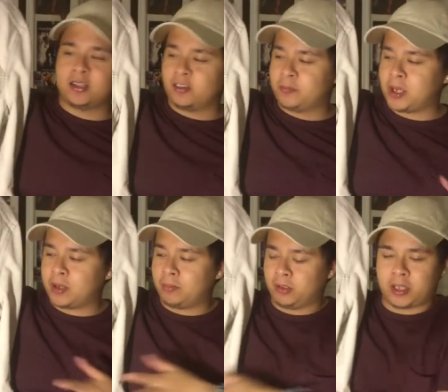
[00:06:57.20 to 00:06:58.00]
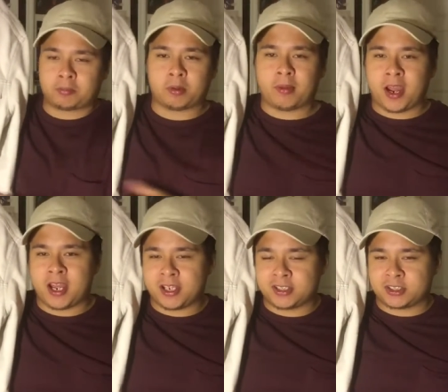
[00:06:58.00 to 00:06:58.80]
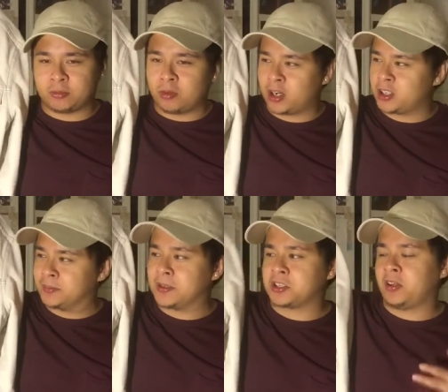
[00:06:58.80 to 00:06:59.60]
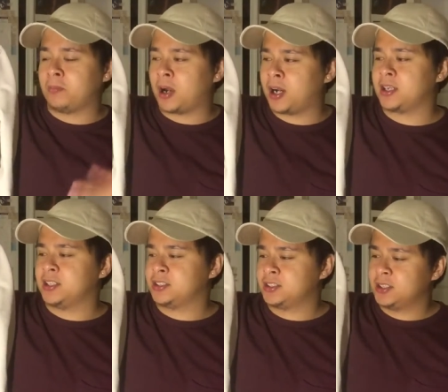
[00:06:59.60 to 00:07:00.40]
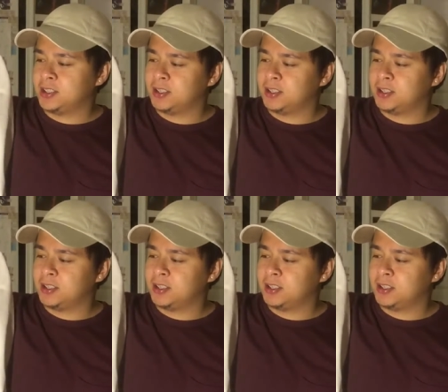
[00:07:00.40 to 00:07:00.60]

love being able to like put my hand somewhere, especially in pockets.